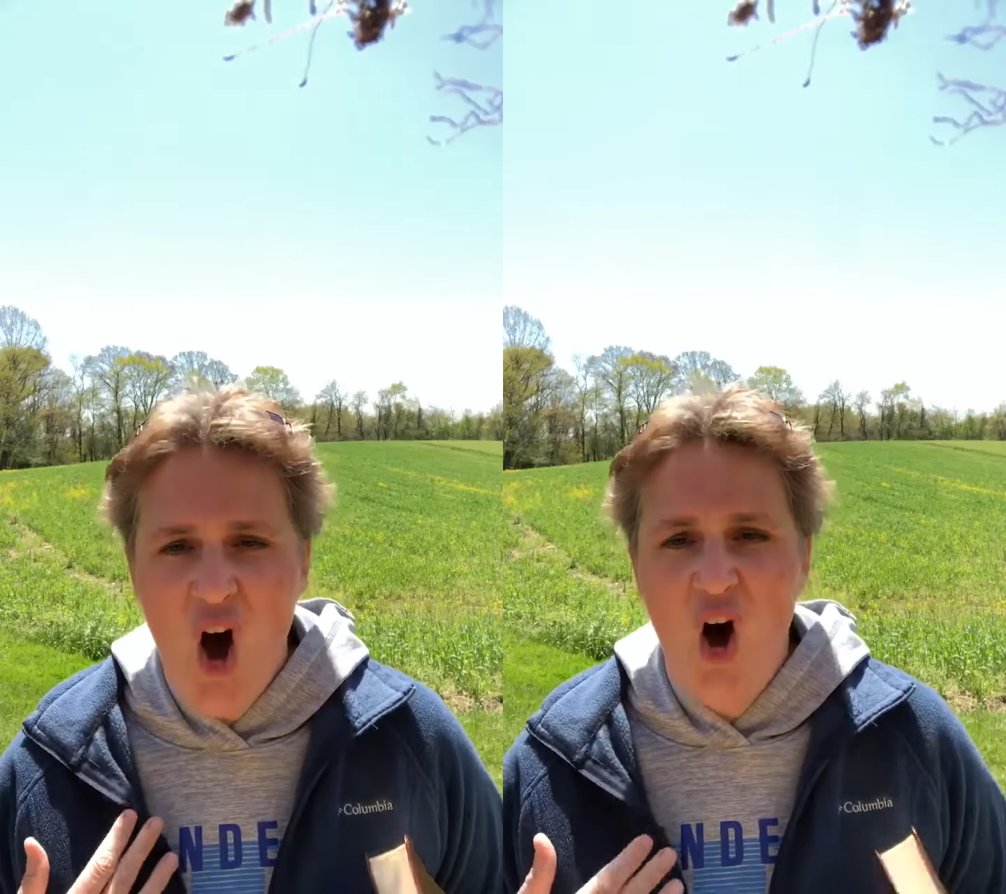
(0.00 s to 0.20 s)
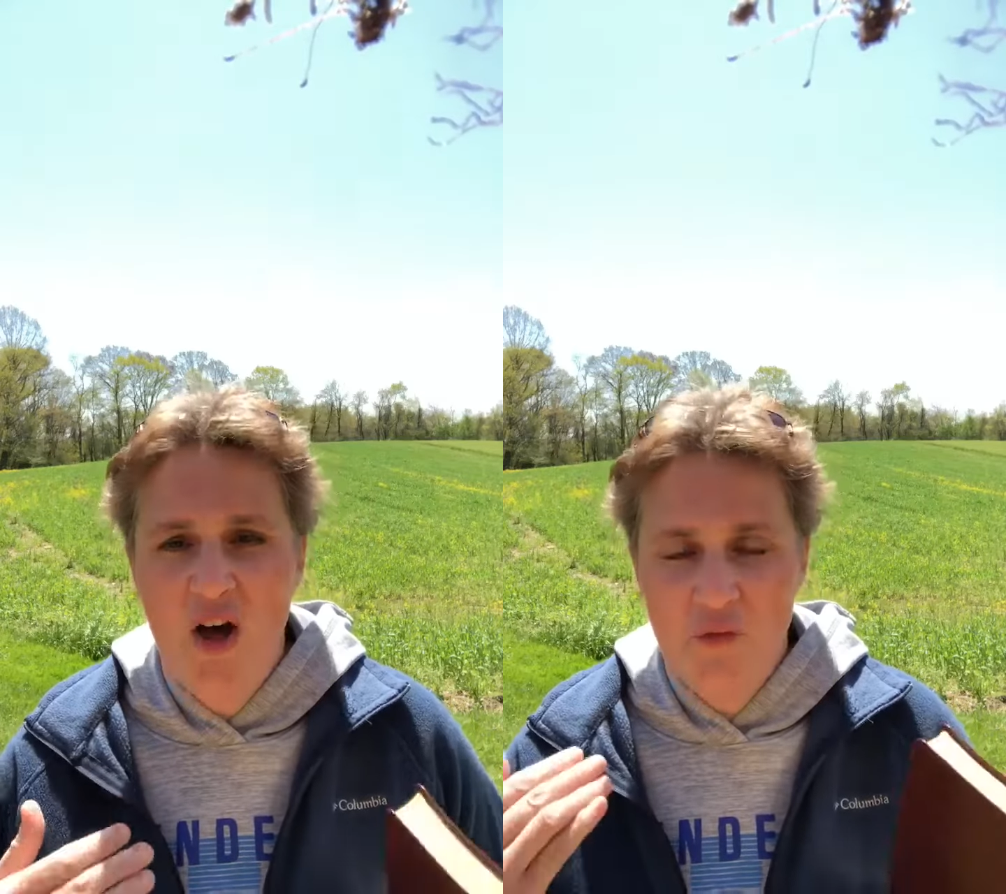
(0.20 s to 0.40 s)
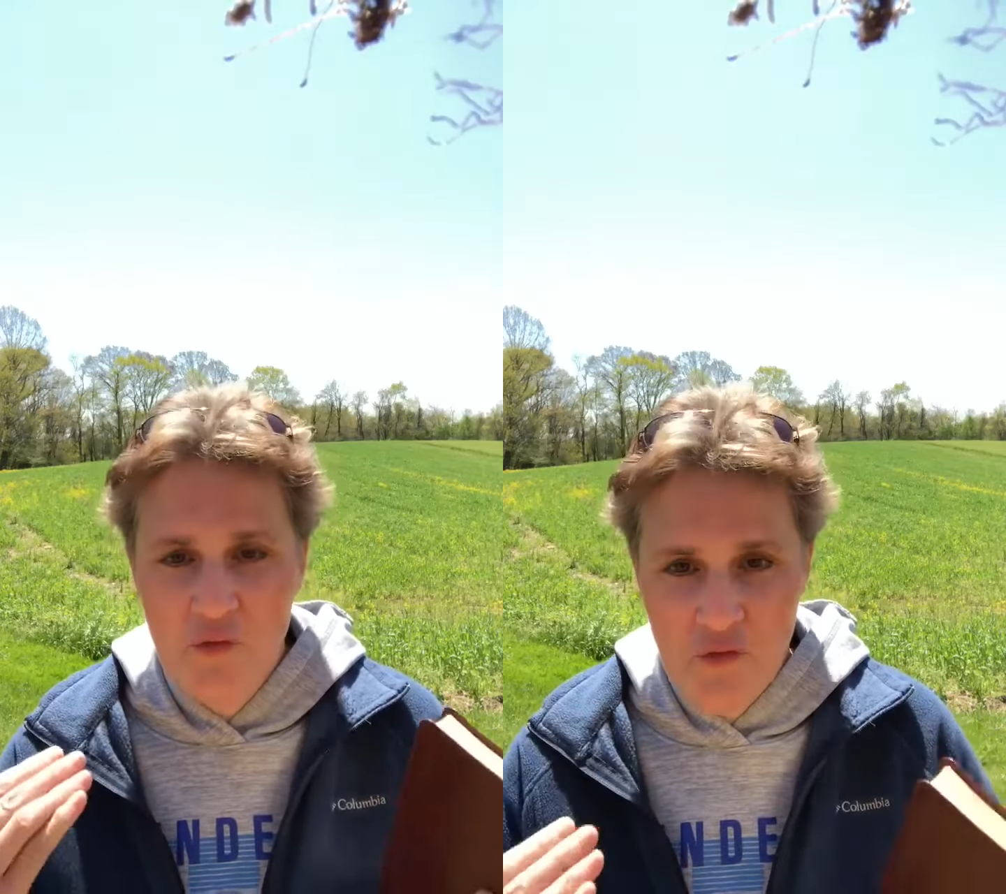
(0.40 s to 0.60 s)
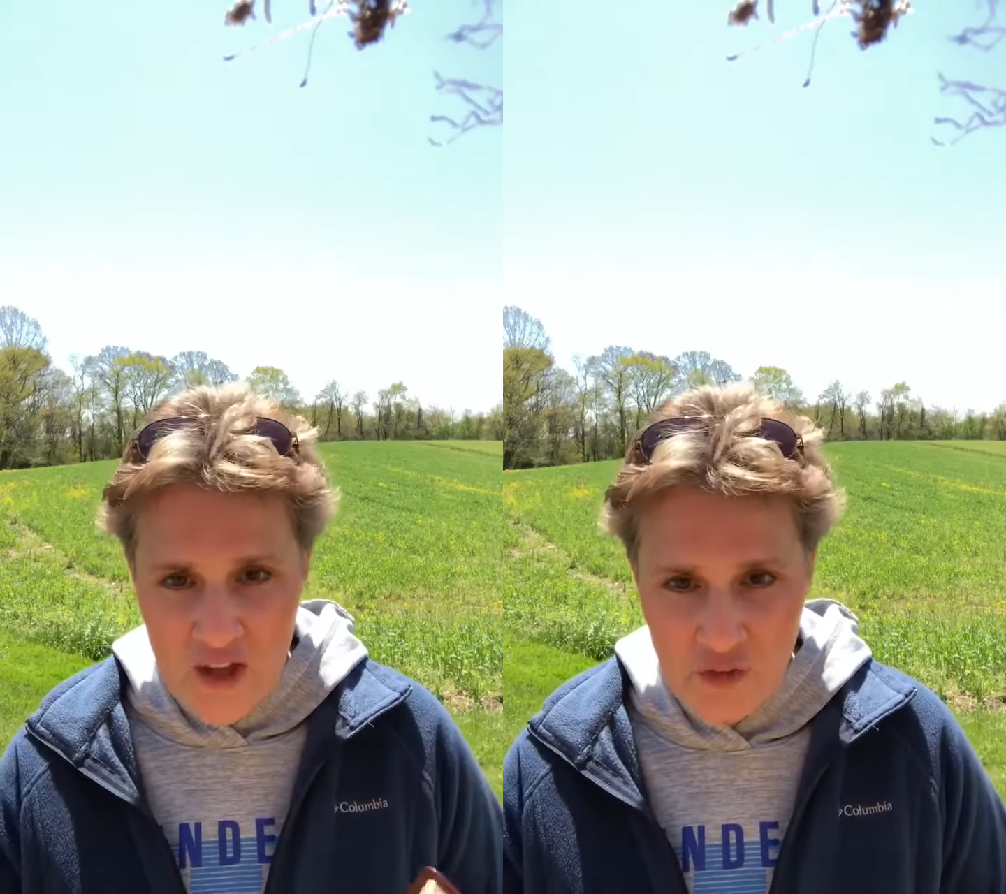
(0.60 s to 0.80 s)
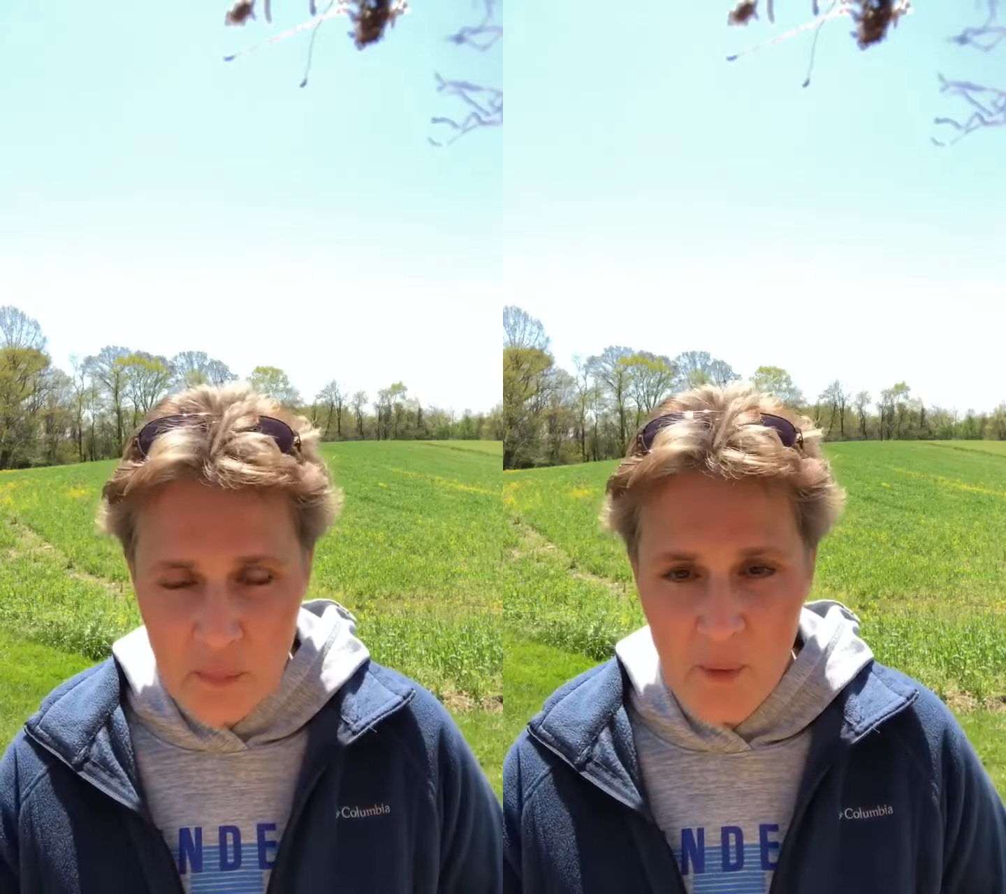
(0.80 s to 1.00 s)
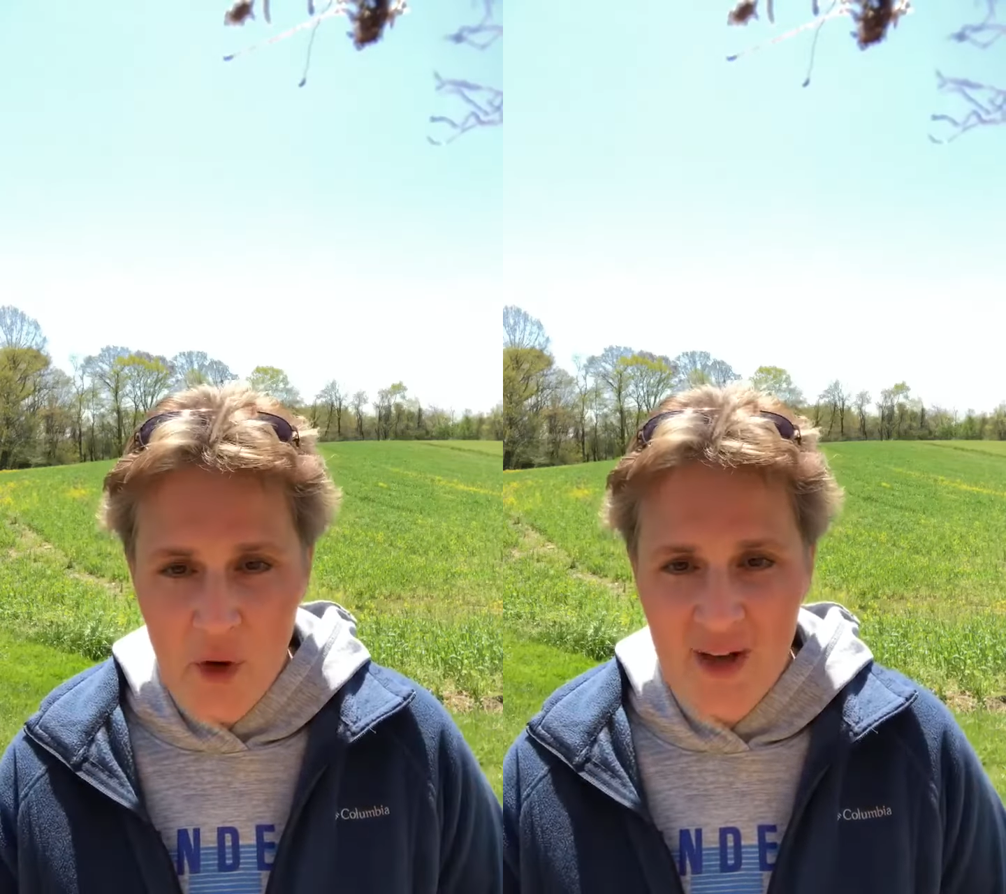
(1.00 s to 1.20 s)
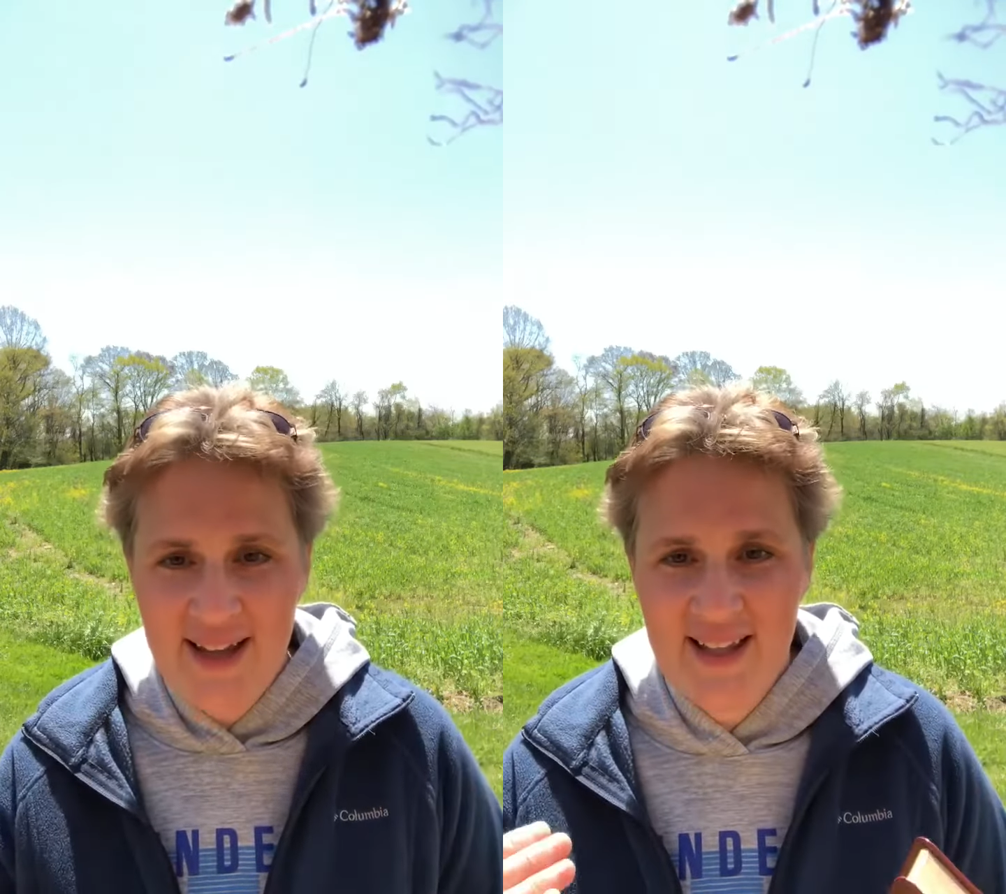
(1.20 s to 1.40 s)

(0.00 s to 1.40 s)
on Facebook